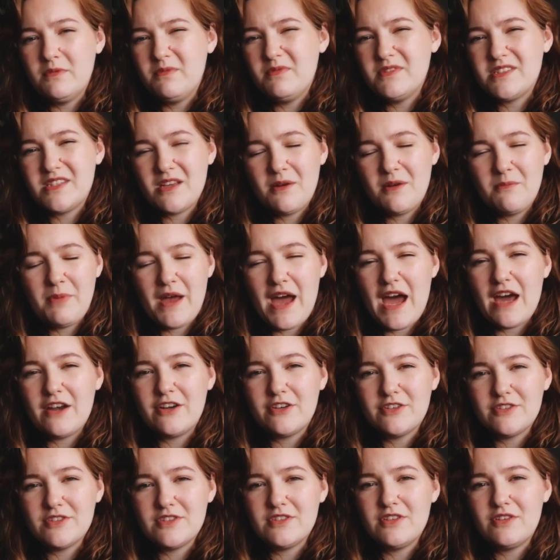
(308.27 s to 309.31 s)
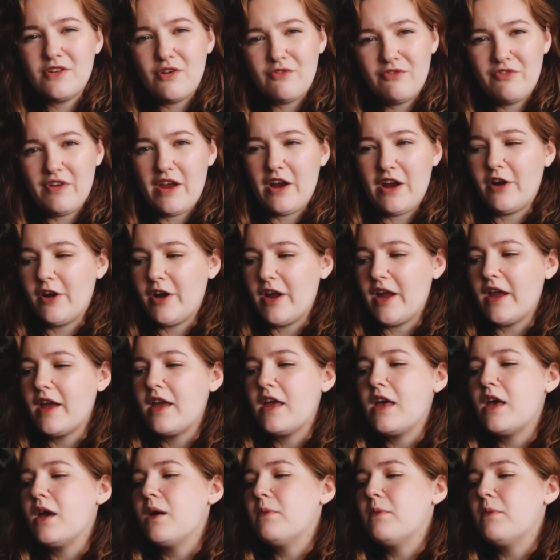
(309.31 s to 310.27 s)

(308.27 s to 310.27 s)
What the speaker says: Some patterns, you know, vary,